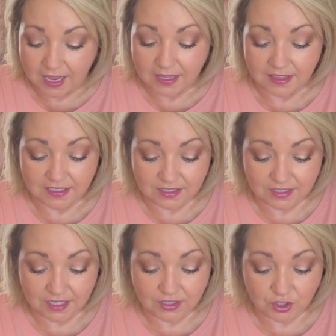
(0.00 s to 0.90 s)
The
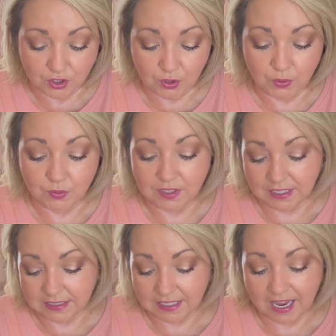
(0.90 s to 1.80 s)
stitch used
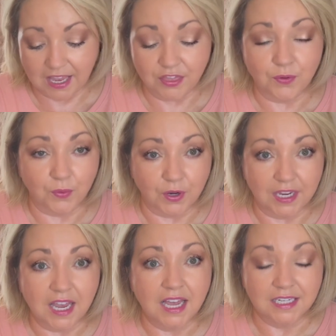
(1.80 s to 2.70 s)
is a
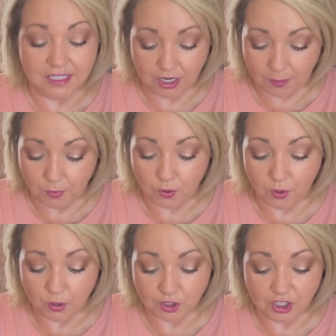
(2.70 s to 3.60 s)
3 double
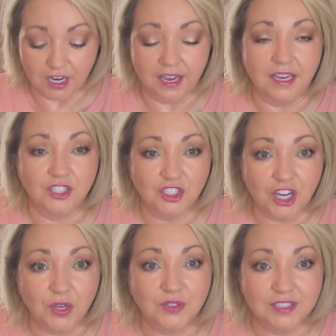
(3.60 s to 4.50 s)
crochet
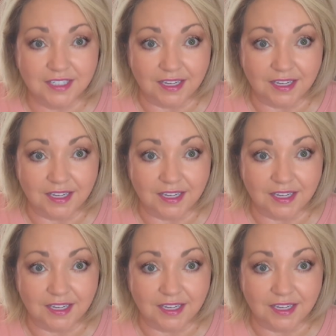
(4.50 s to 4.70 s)
shell stitch.